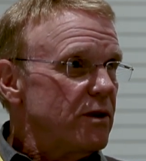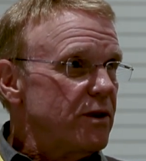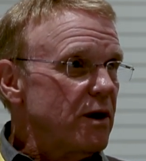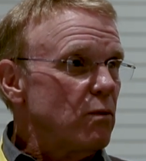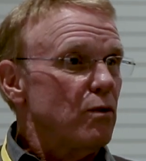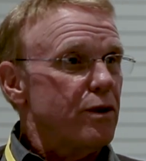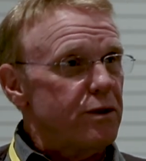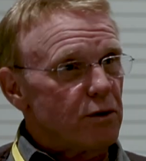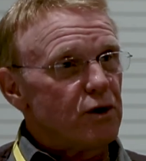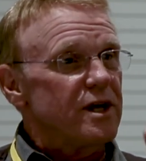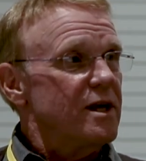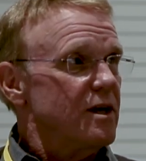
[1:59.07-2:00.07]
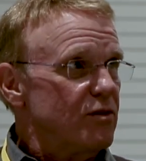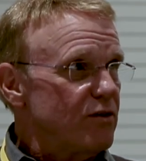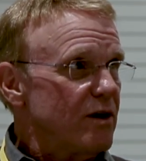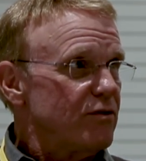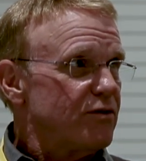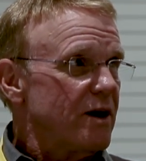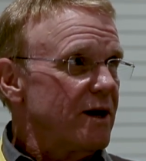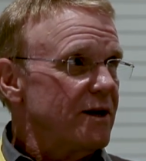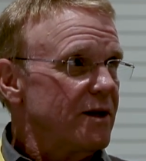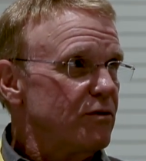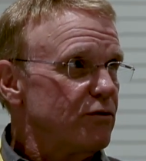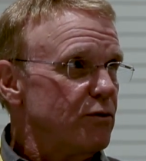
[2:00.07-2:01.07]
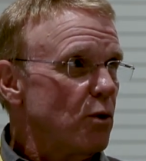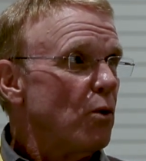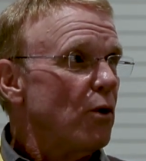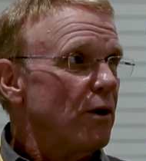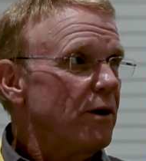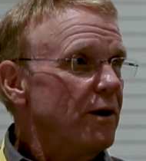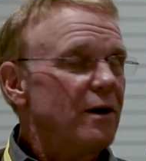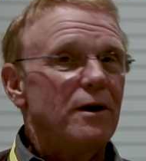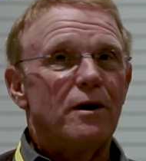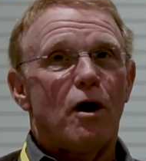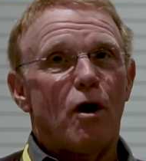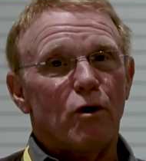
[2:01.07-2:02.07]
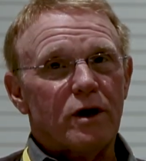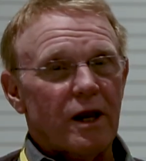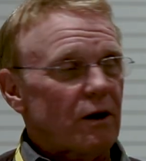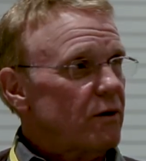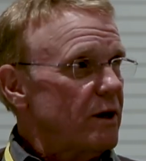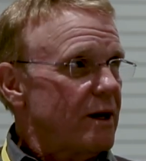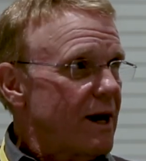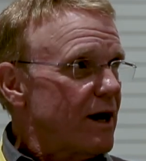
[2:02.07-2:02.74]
there were 30 kids outside his door, all carrying